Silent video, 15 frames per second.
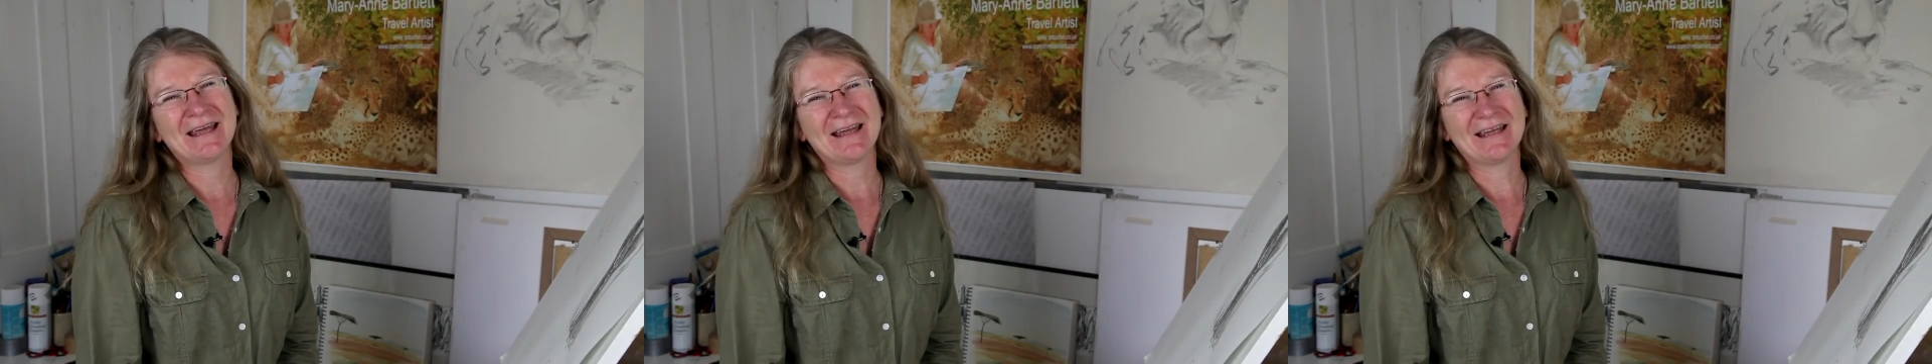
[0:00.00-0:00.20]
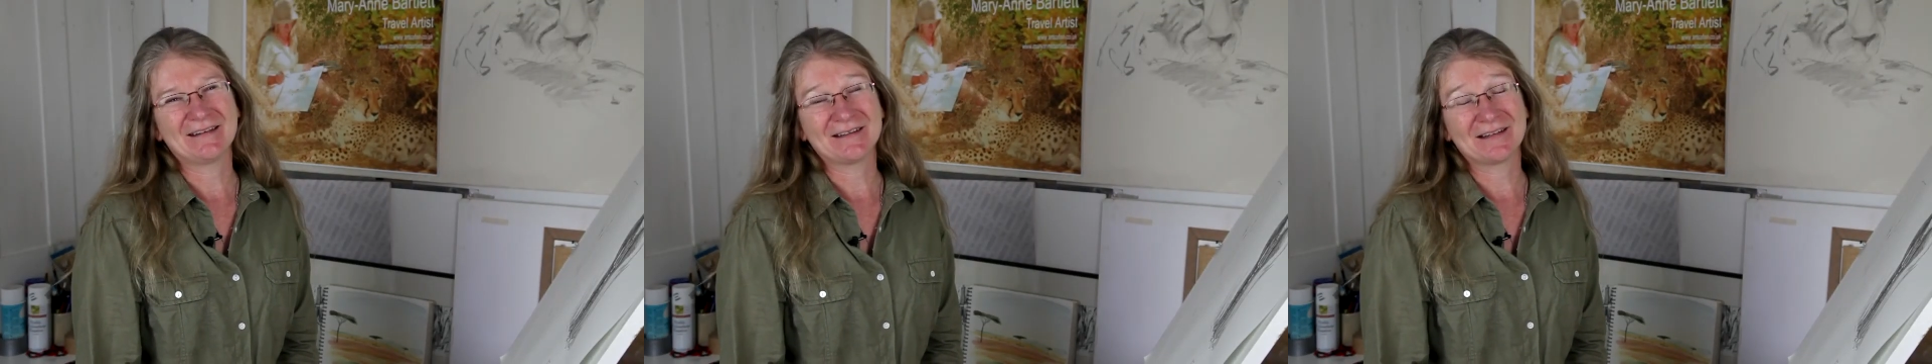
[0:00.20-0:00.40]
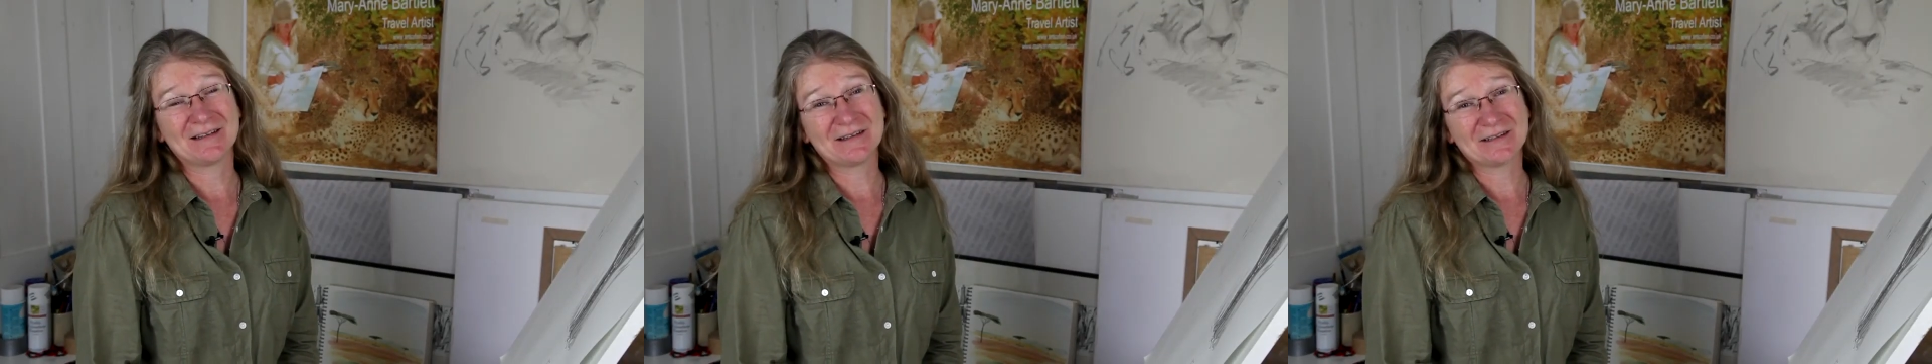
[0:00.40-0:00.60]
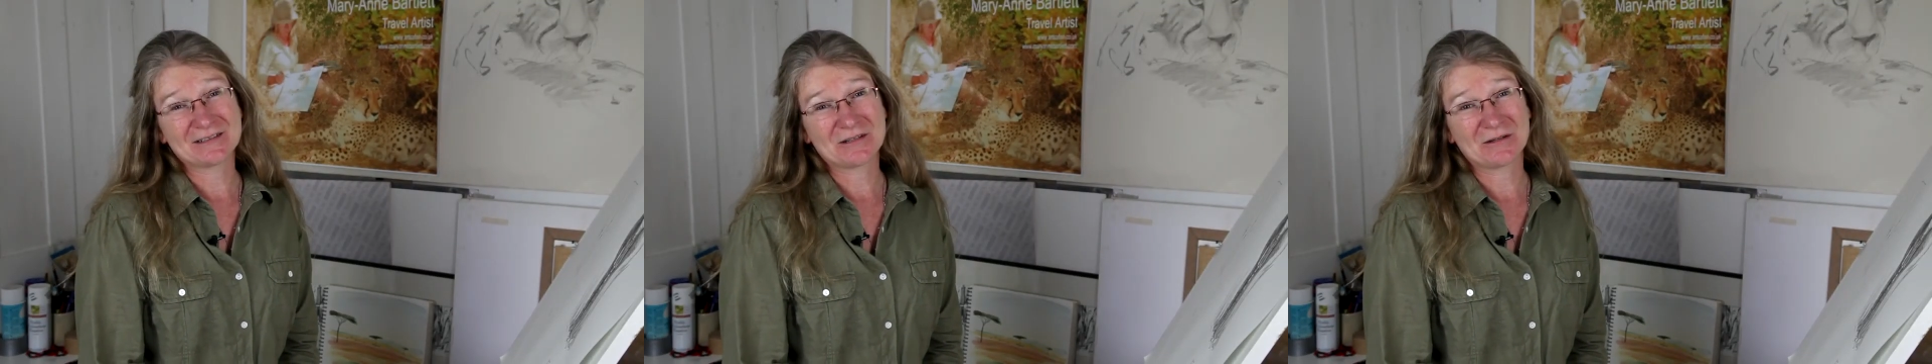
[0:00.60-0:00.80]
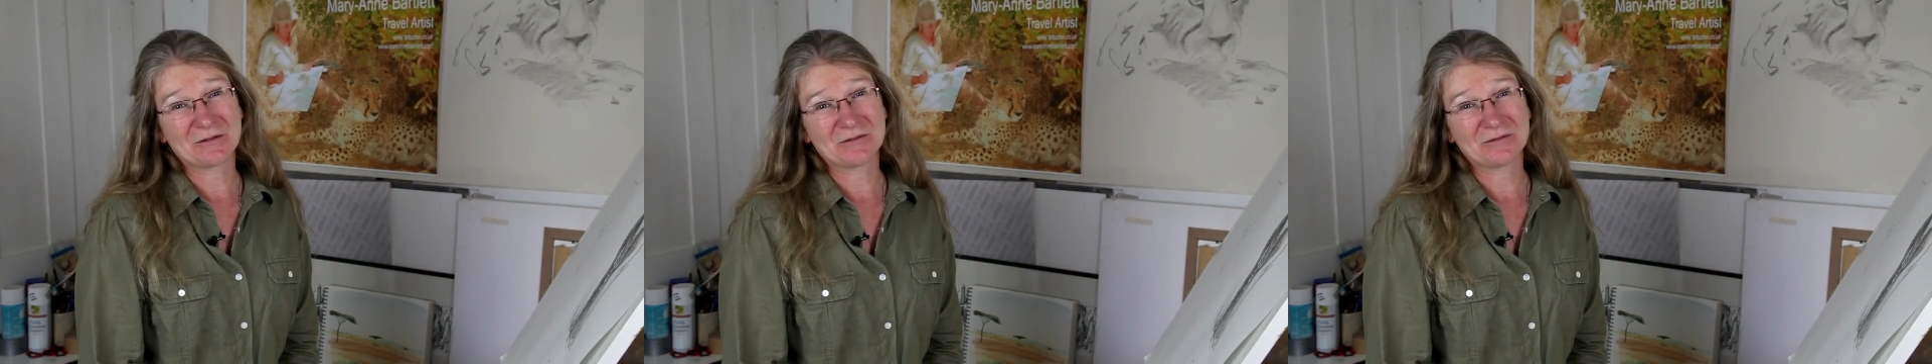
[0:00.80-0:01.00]
and I'd like
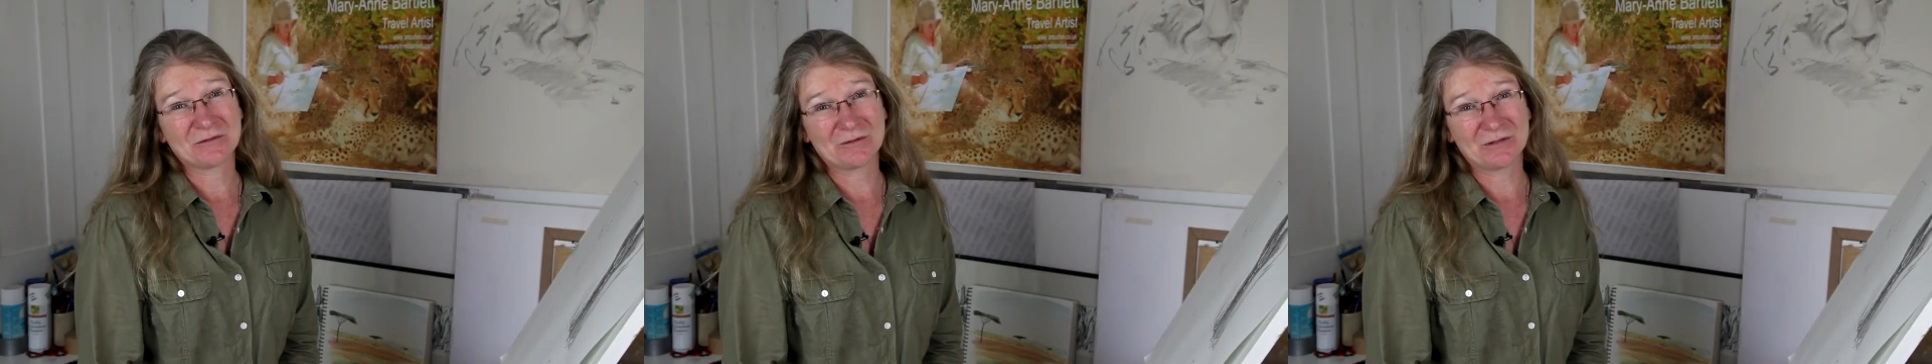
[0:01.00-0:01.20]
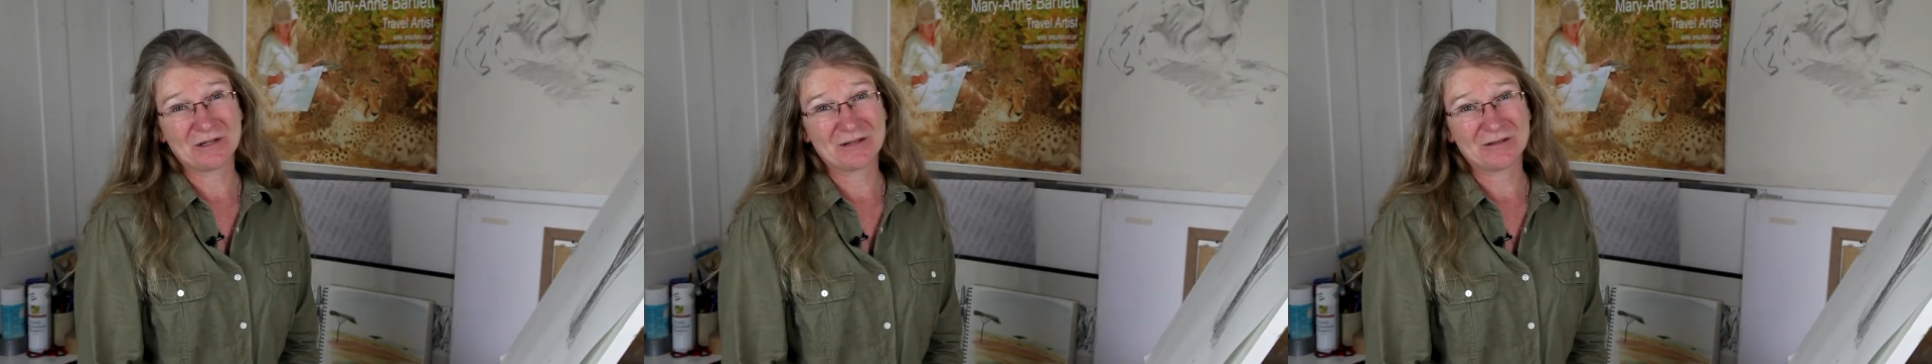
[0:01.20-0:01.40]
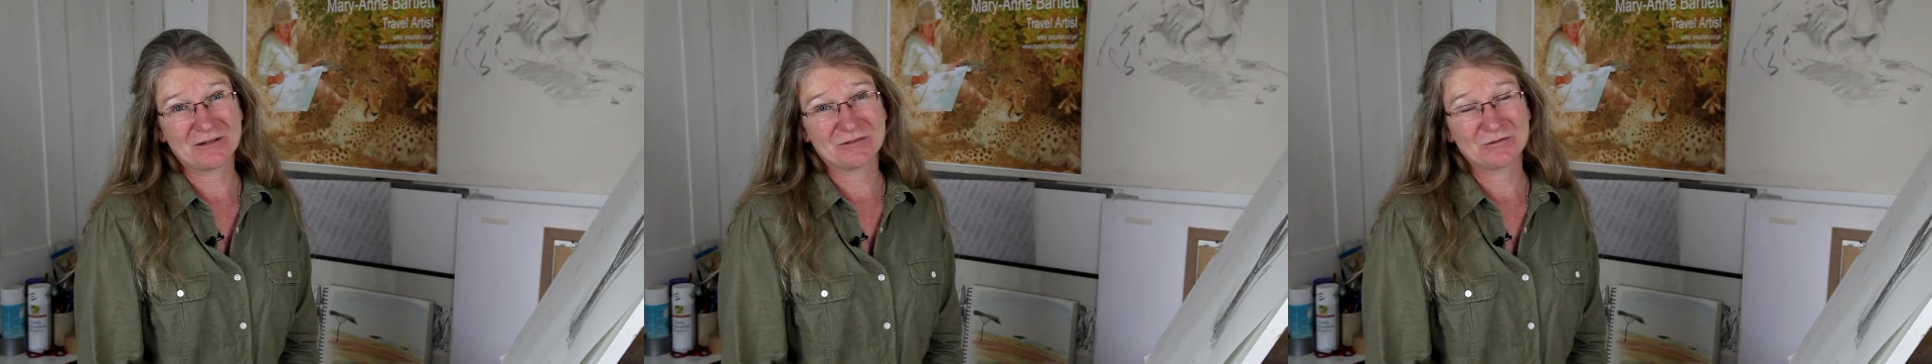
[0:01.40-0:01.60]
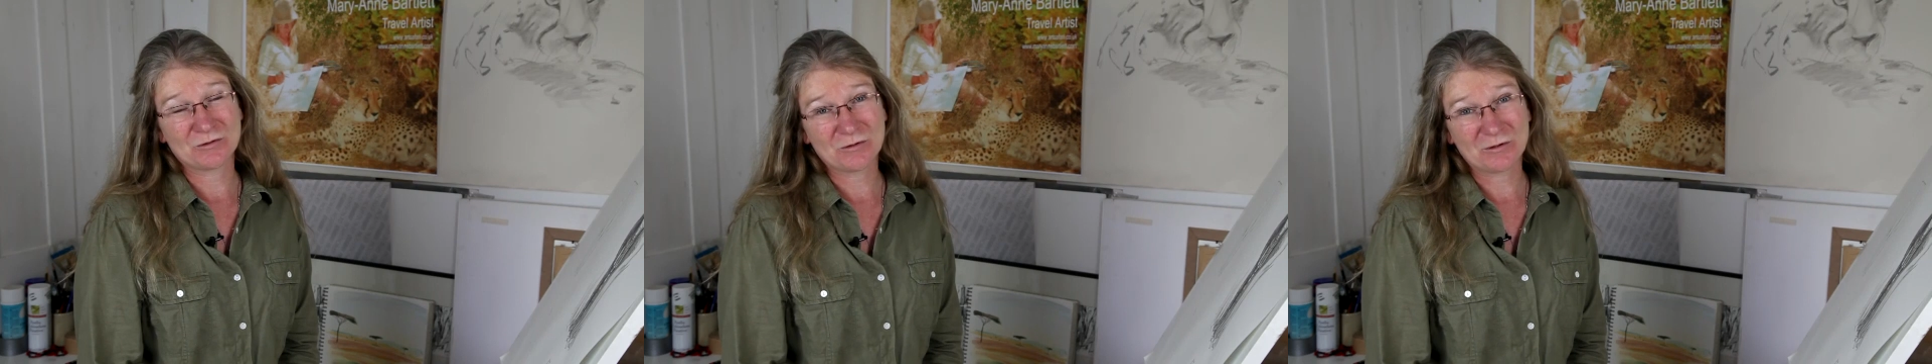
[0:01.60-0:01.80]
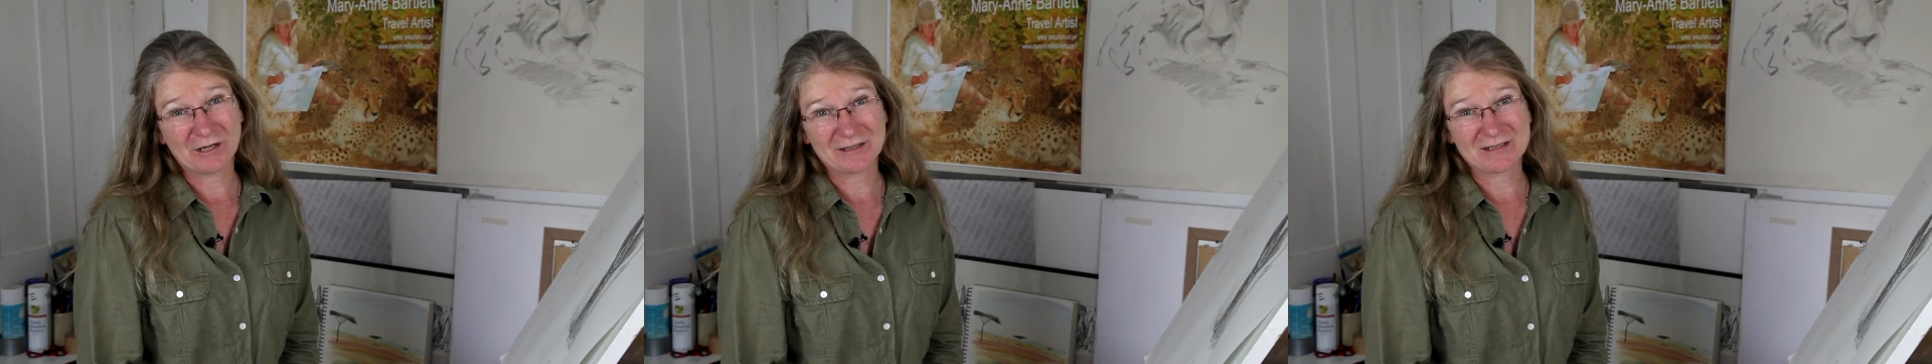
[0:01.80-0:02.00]
to go through another
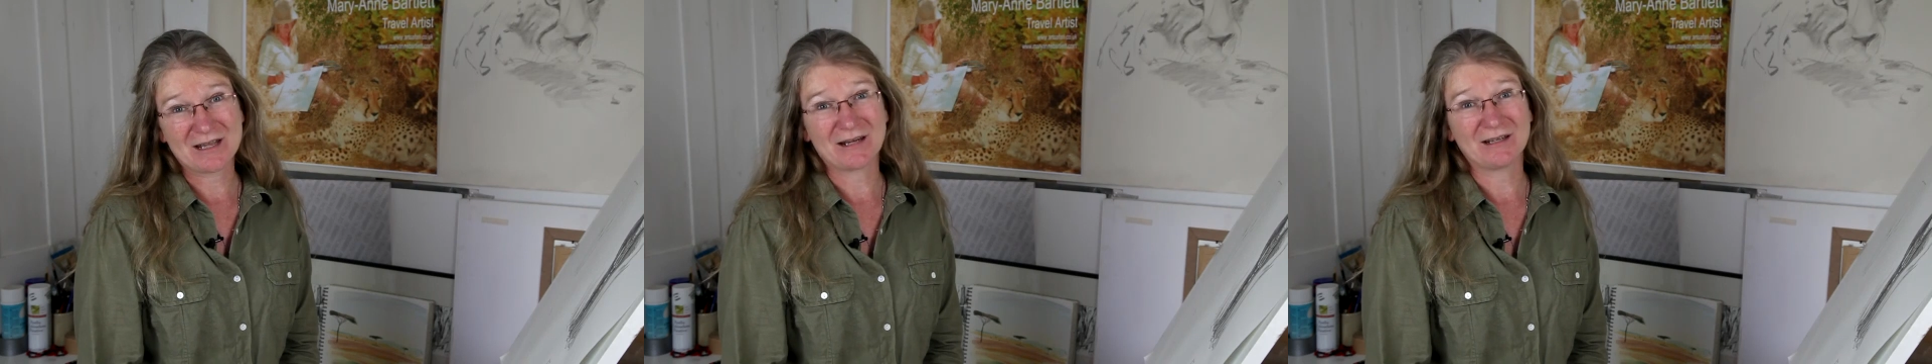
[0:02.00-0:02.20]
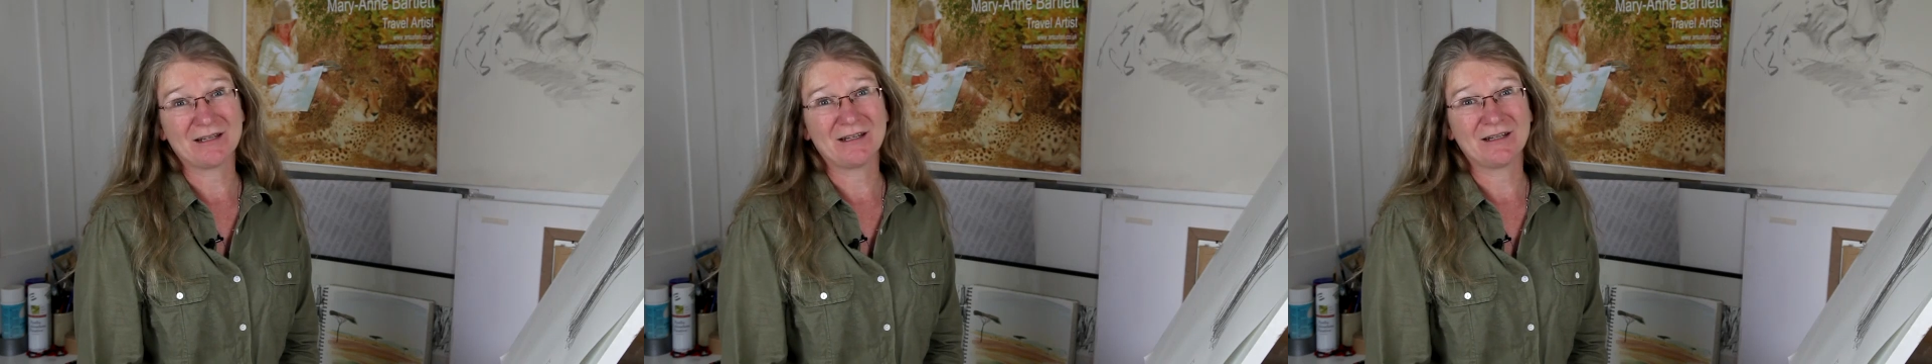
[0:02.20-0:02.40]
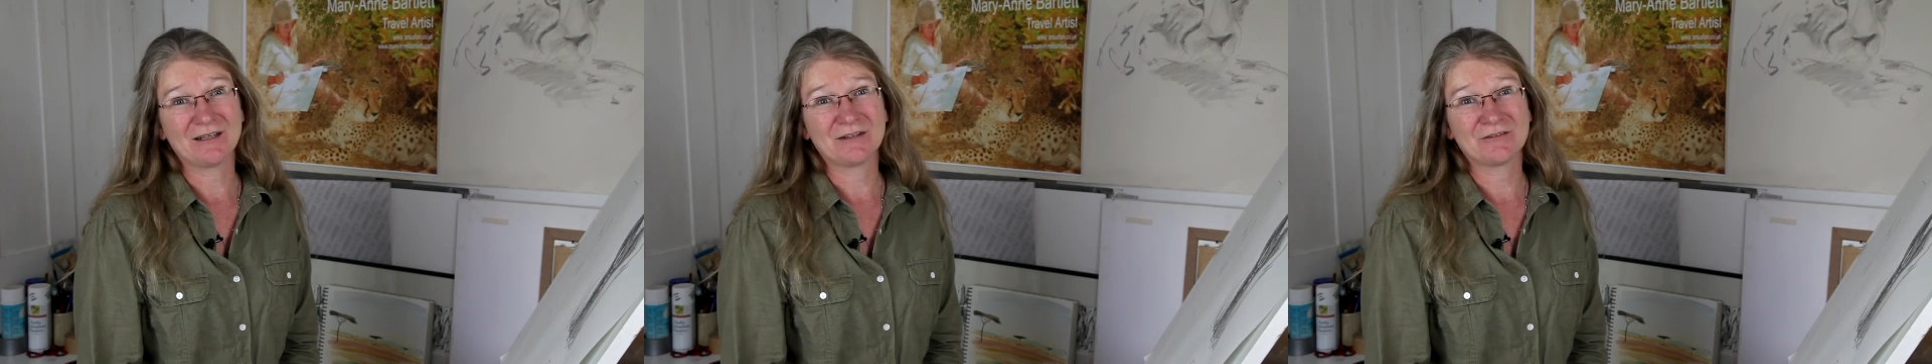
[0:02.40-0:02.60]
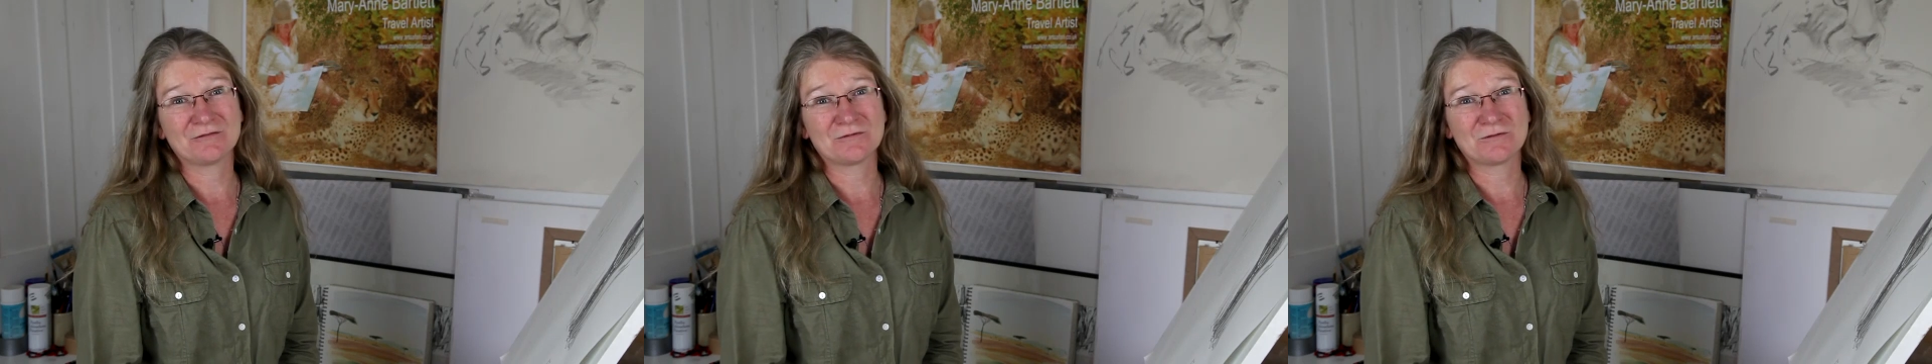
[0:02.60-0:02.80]
drawing technique